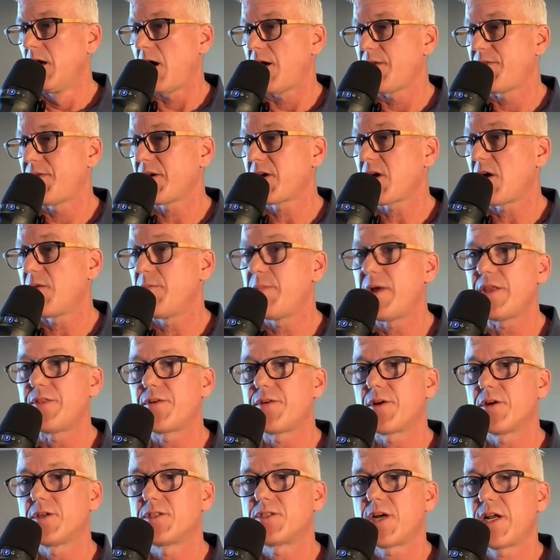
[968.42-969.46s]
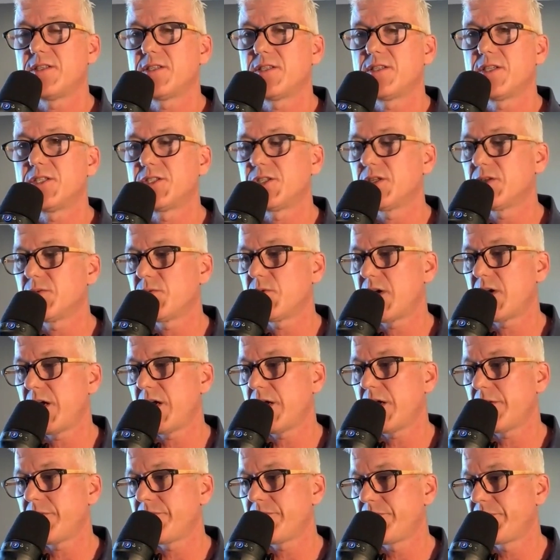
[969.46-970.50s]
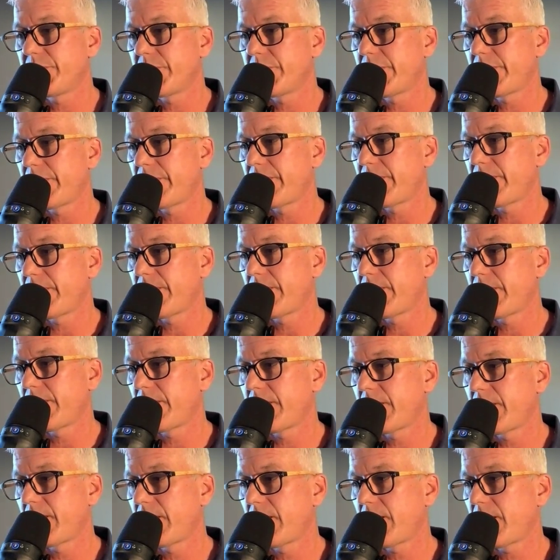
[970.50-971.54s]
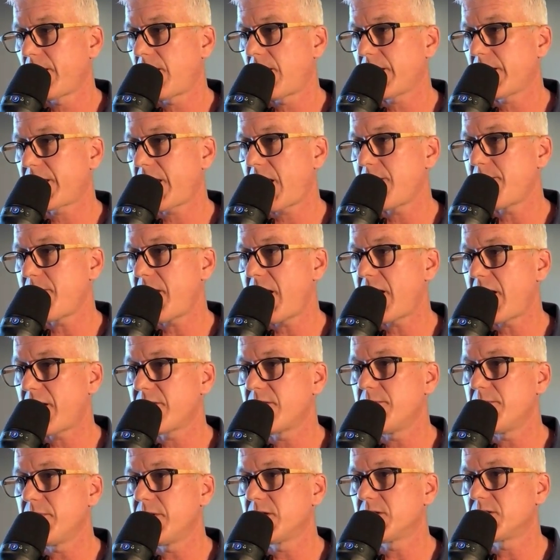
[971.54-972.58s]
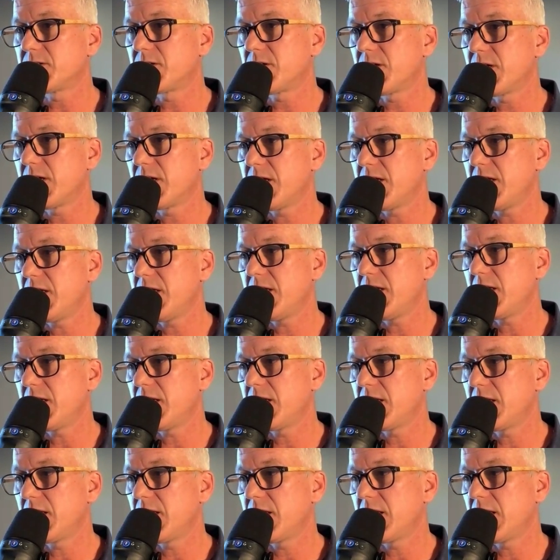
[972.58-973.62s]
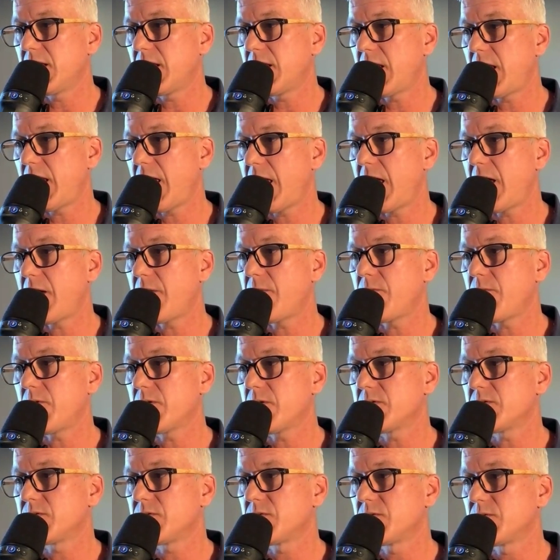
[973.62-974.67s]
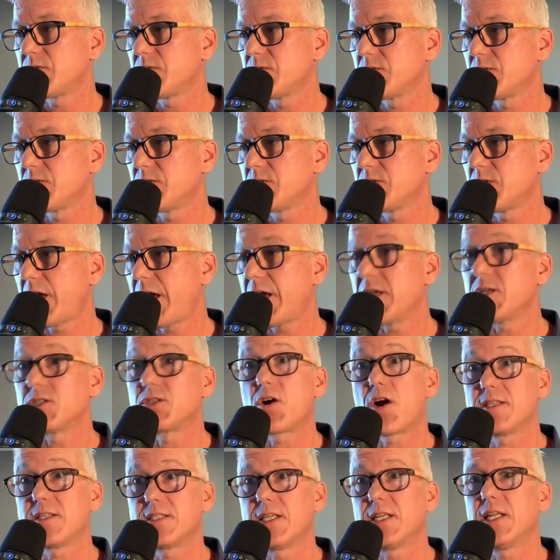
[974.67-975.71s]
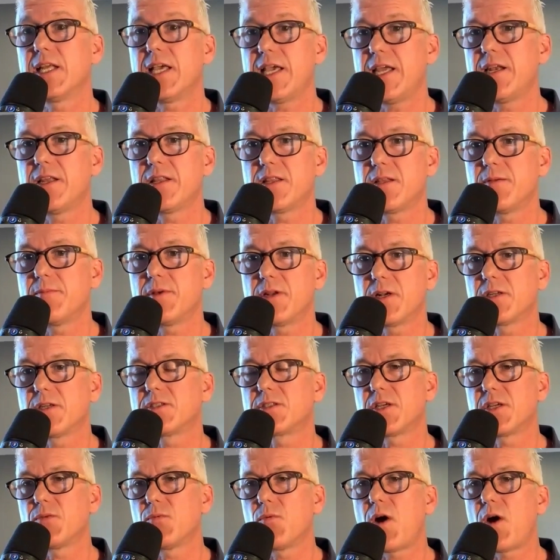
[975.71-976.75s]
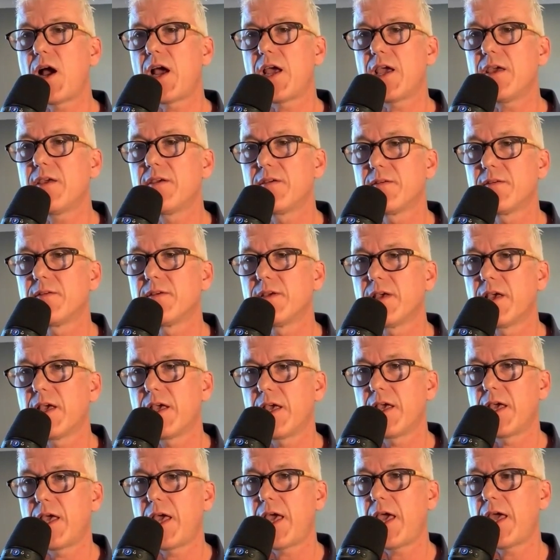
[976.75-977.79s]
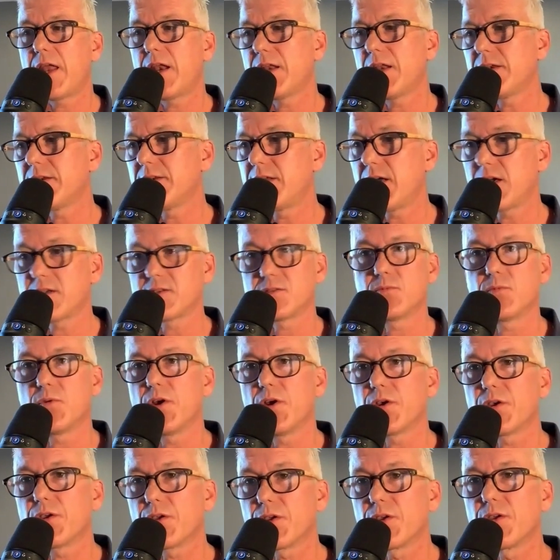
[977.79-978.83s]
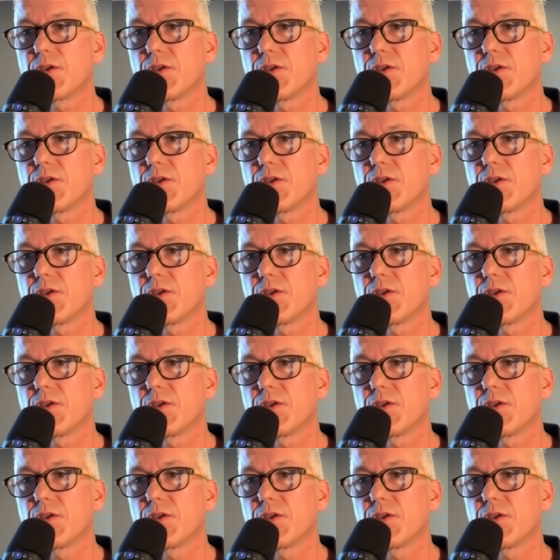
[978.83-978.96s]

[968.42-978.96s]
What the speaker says: I think I've been through a transition where I came out of the military and tried to lead in the military way, and it doesn't work.